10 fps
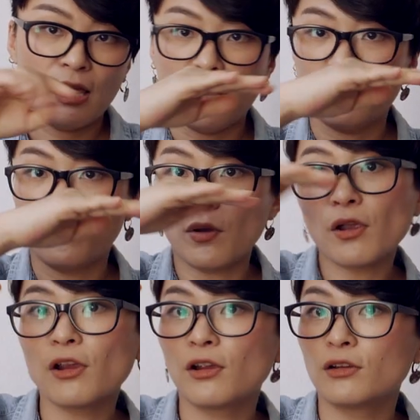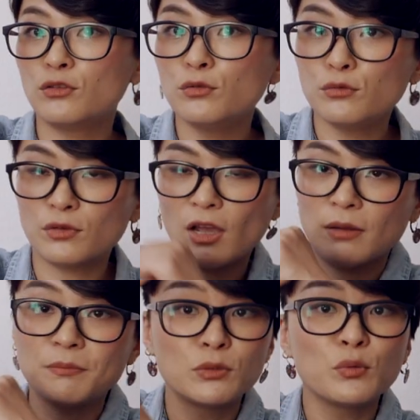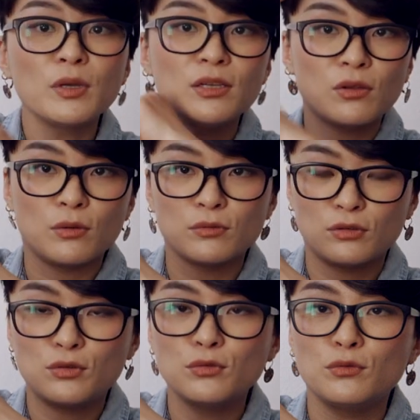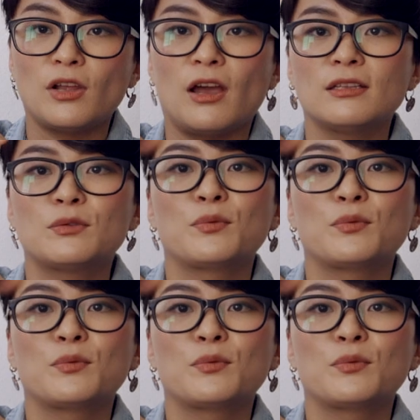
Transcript: And where between those 2 dots,